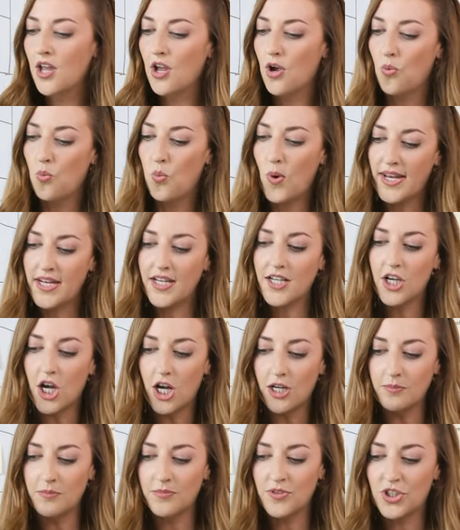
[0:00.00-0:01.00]
when it
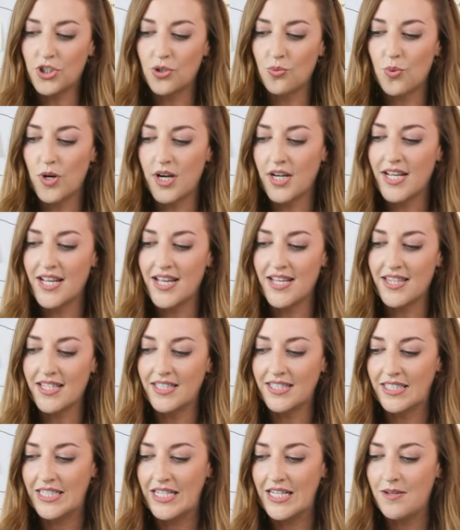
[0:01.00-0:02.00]
comes to working in this
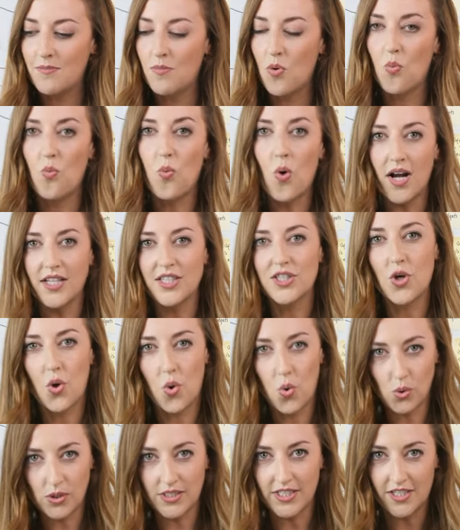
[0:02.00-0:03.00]
team, what's
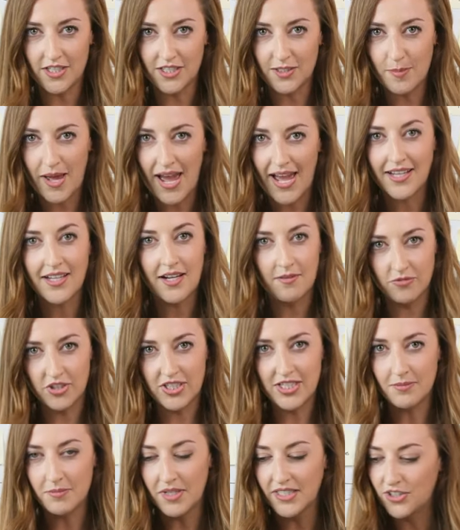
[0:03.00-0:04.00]
holding us back? I'm reading
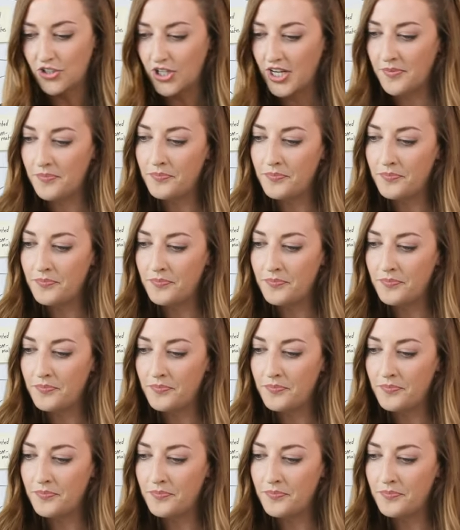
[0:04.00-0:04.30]
my screen.